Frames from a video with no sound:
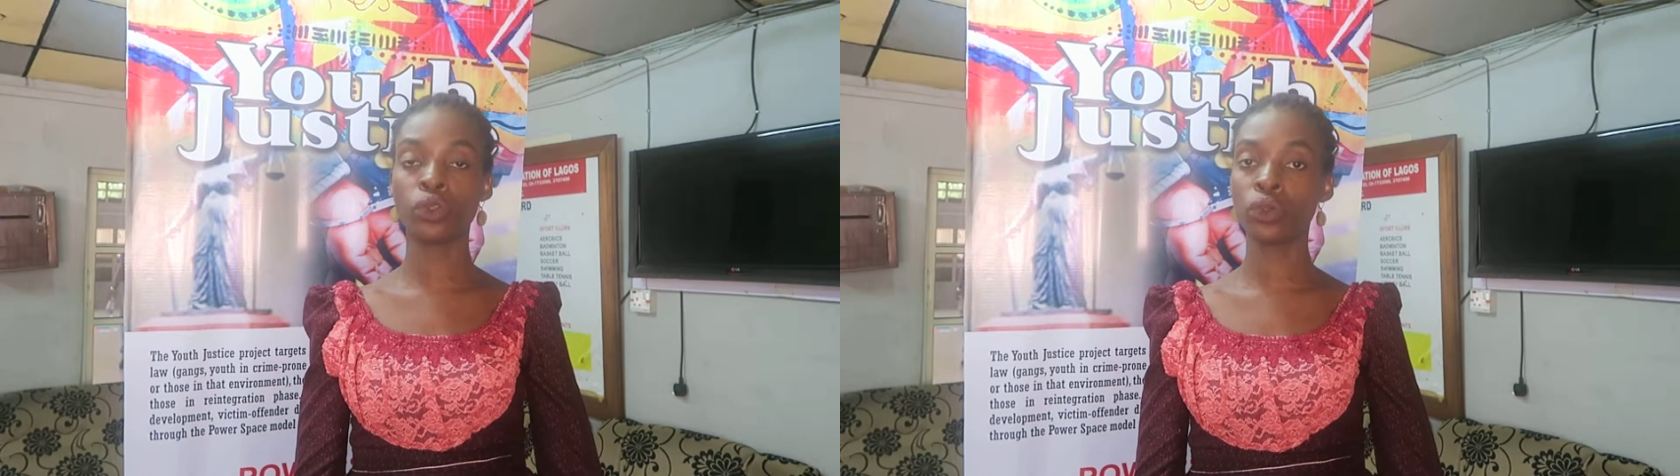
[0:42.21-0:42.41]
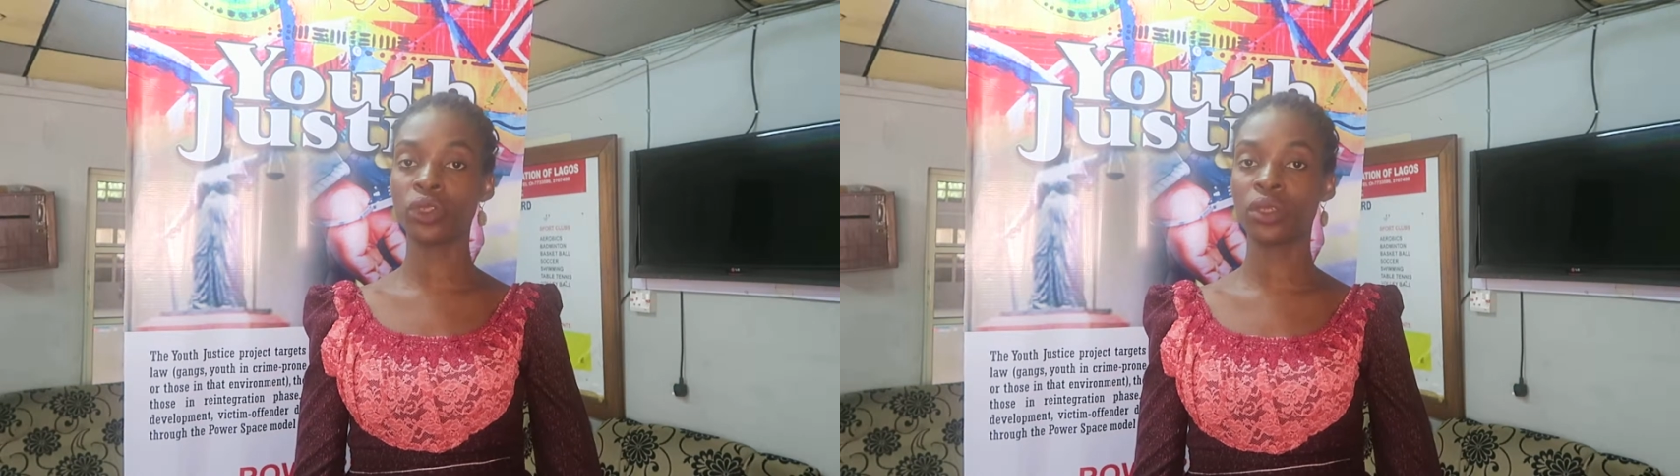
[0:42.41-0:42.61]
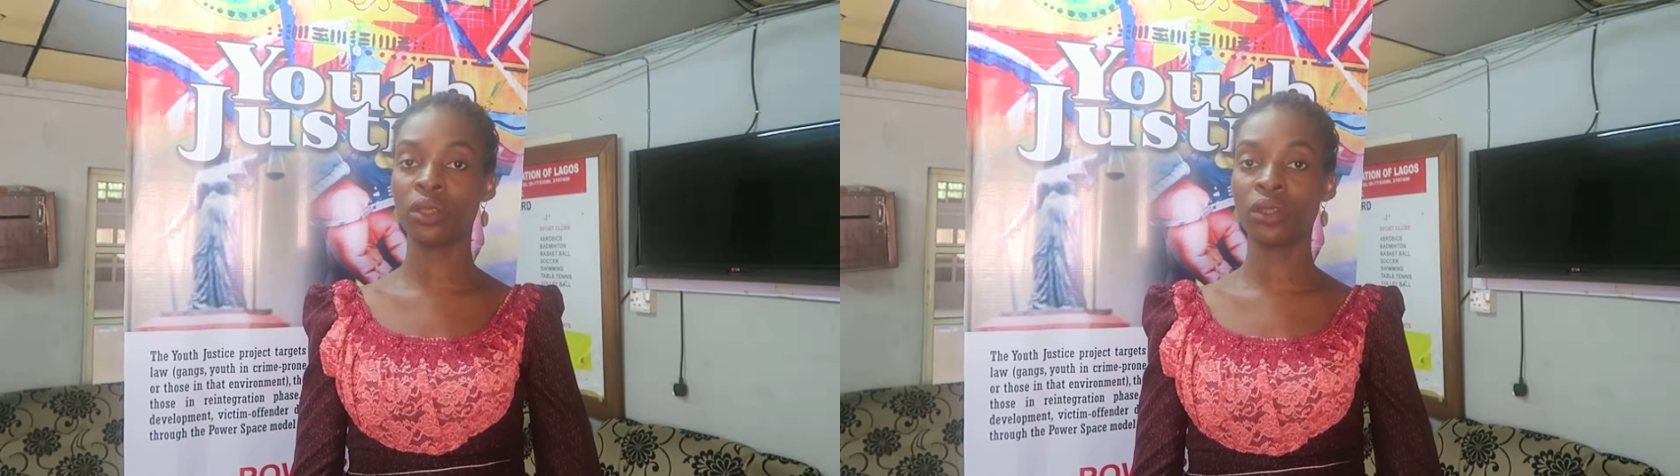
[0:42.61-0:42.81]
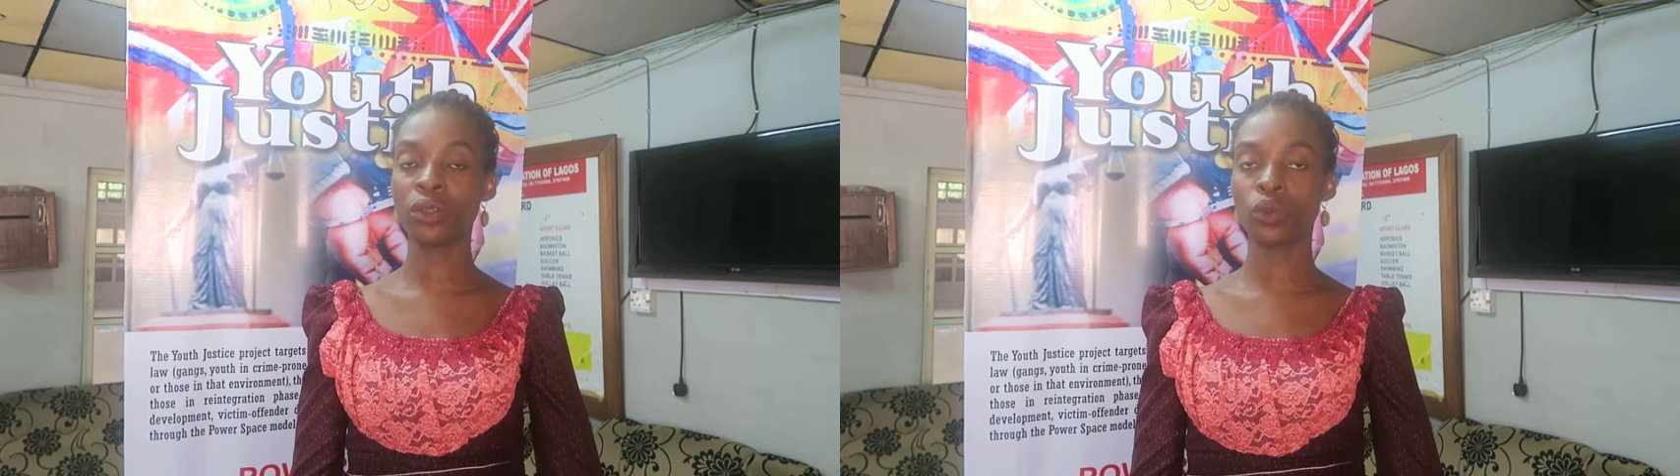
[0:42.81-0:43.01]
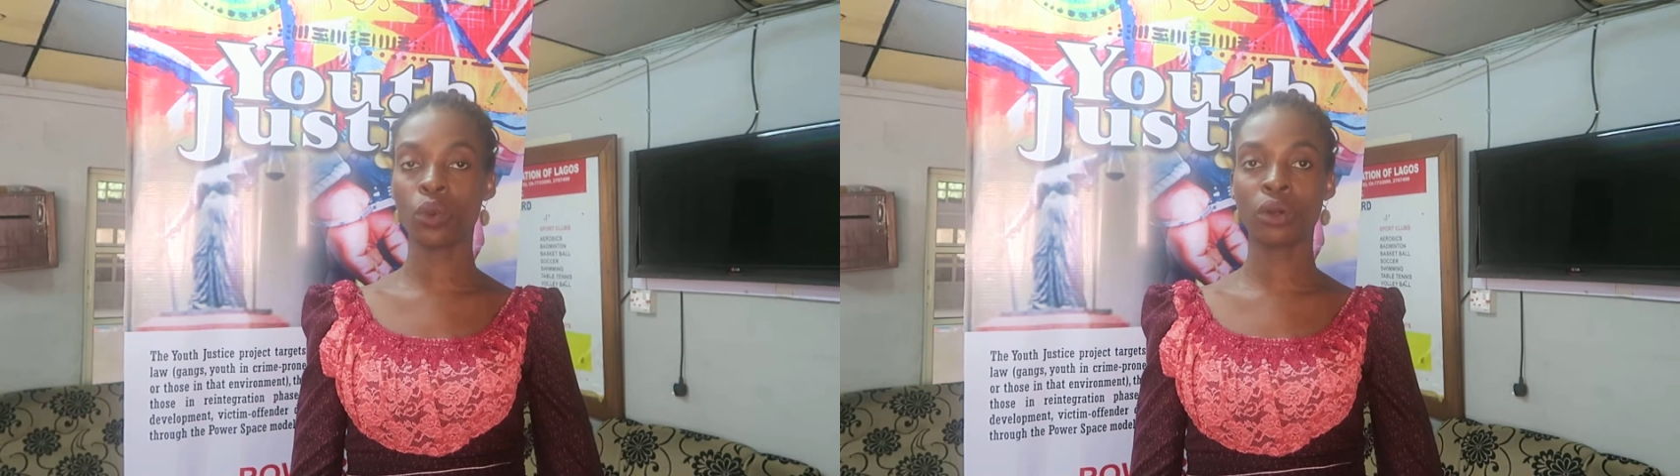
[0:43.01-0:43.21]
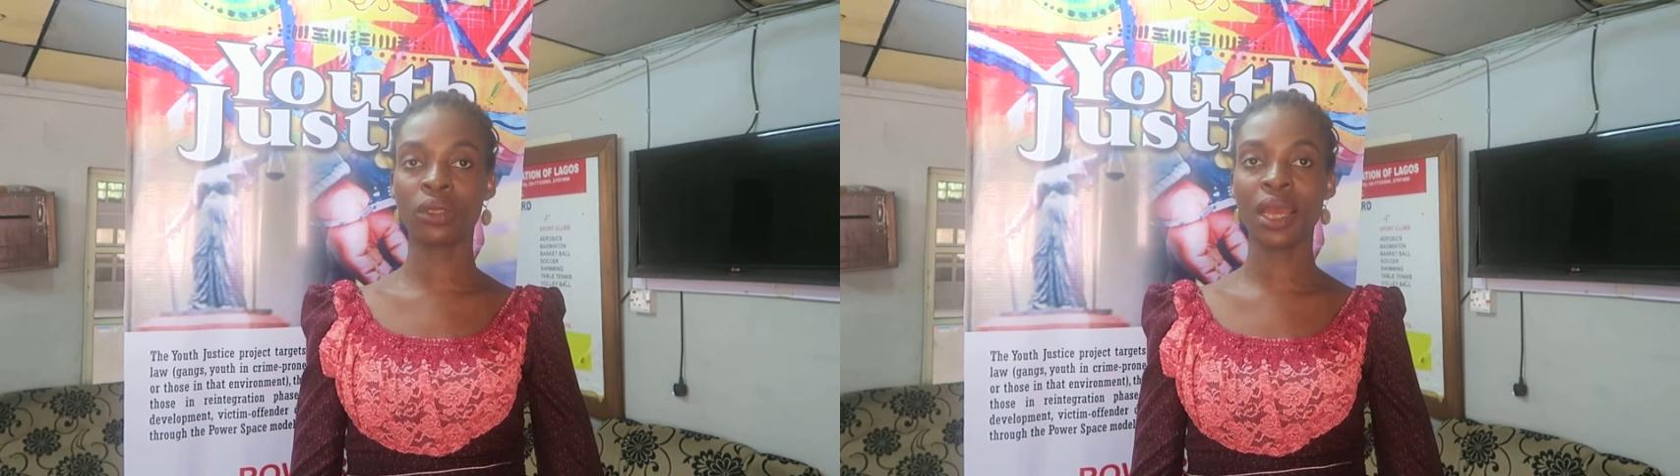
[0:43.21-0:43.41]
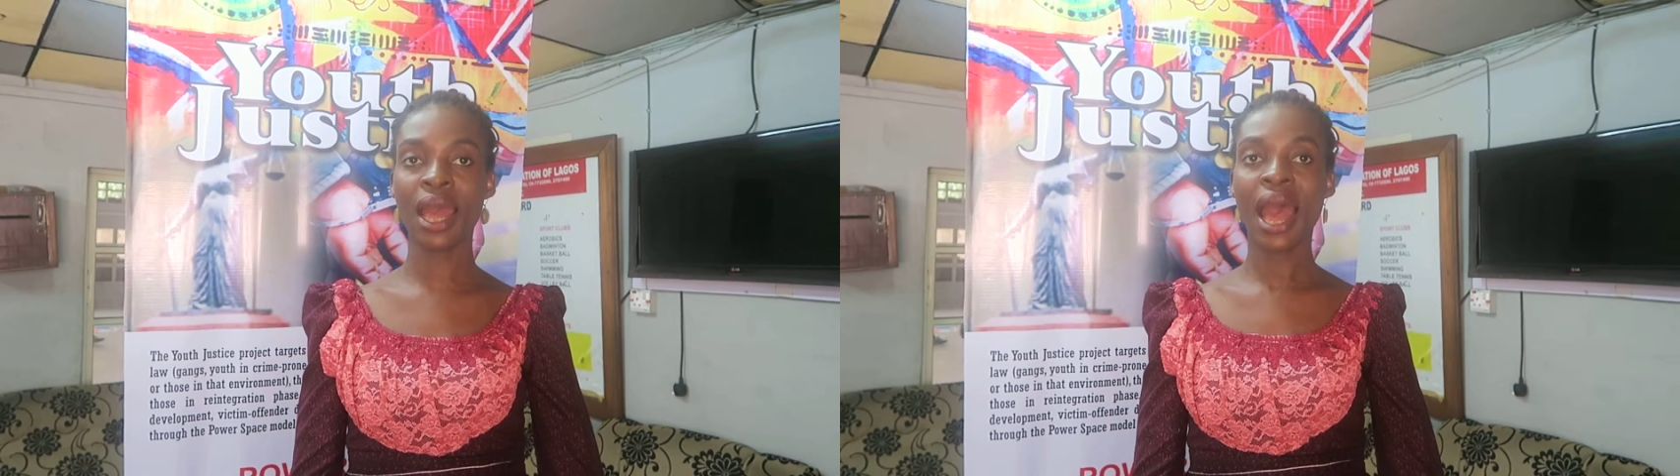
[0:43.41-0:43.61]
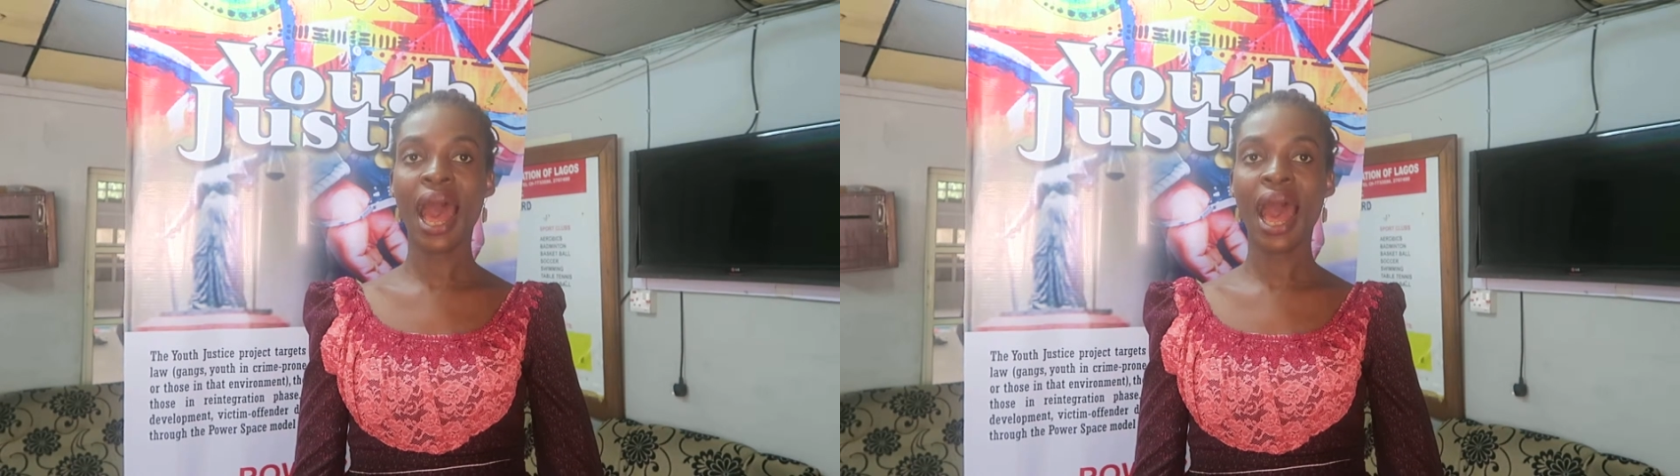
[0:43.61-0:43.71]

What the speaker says: youths in this world